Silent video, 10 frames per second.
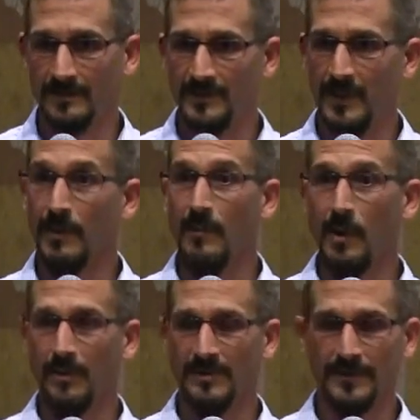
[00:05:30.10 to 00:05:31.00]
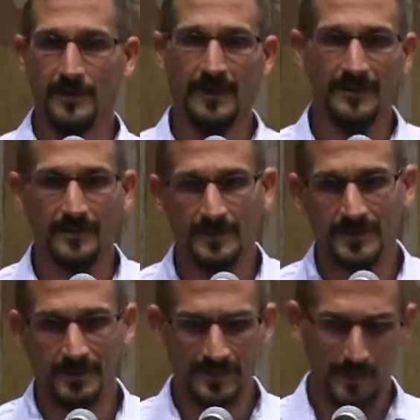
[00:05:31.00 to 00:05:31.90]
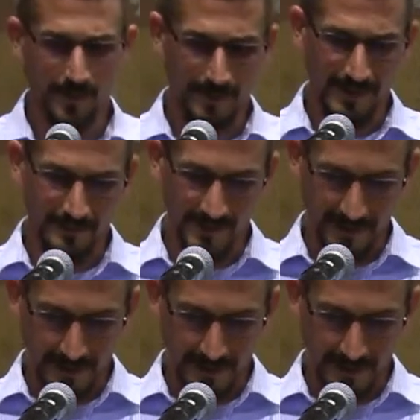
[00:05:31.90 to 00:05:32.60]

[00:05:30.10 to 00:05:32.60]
some components of your natural resource programs.